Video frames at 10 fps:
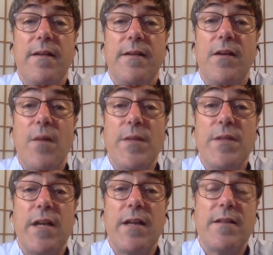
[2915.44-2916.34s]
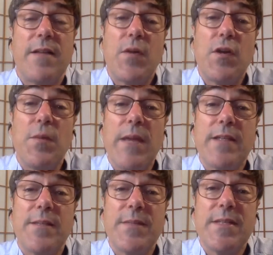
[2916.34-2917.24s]
I'm a scientist, I'm going to
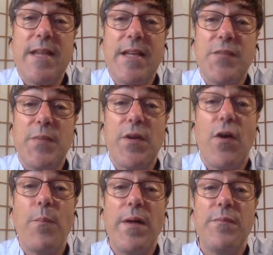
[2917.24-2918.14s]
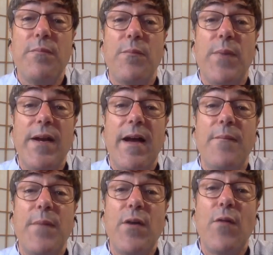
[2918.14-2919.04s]
make some mistakes, but
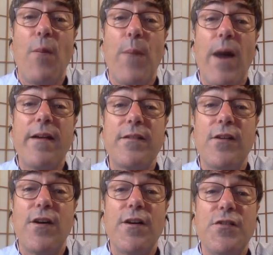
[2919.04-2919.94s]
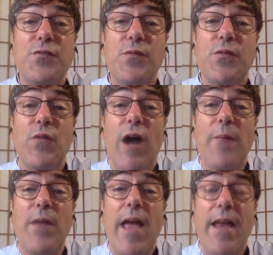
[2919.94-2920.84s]
by and large,
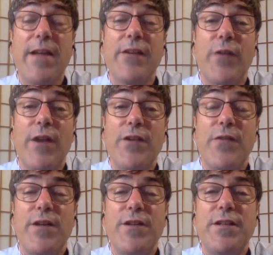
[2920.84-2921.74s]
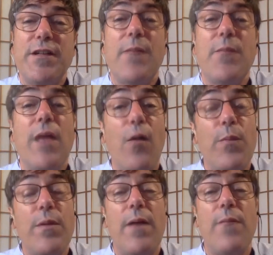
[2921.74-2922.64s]
I'm heading in the right direction, and
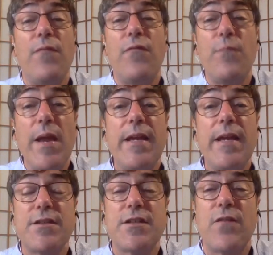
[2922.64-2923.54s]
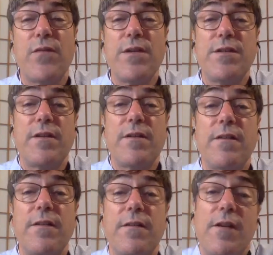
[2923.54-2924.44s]
I'm making discoveries that are
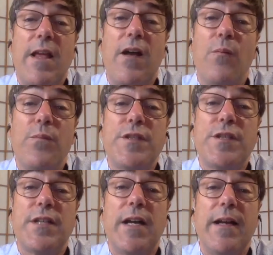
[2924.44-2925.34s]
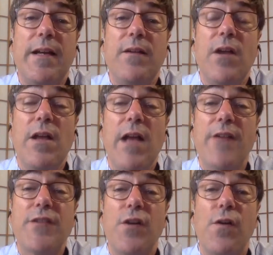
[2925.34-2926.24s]
going to help society
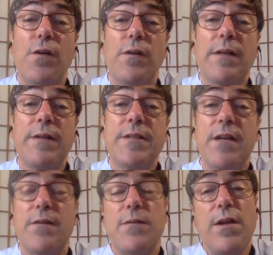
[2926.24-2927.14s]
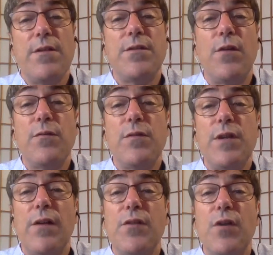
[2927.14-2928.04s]
as a whole. And so
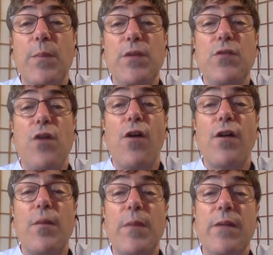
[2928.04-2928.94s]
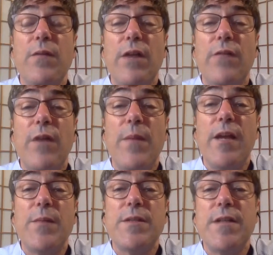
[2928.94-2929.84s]
don't be too hard on me if I
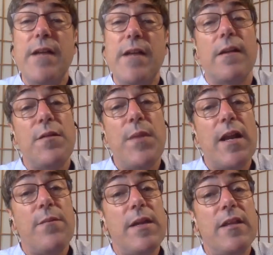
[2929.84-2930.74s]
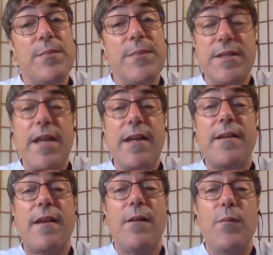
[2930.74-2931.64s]
make a mistake. I'll admit I made the
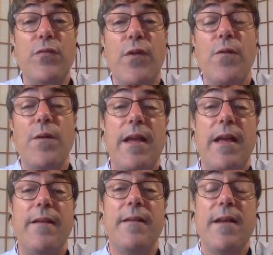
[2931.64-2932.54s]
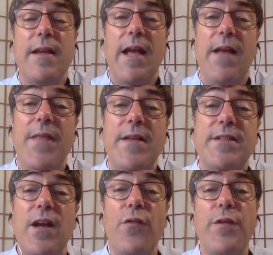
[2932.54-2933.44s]
mistake and I'll move forward, and
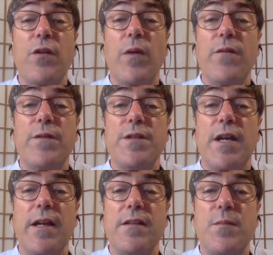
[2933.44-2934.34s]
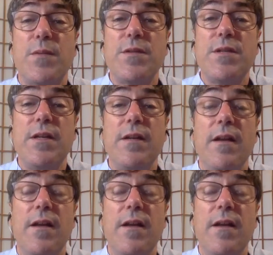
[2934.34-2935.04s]
that's a healthier way for science to proceed.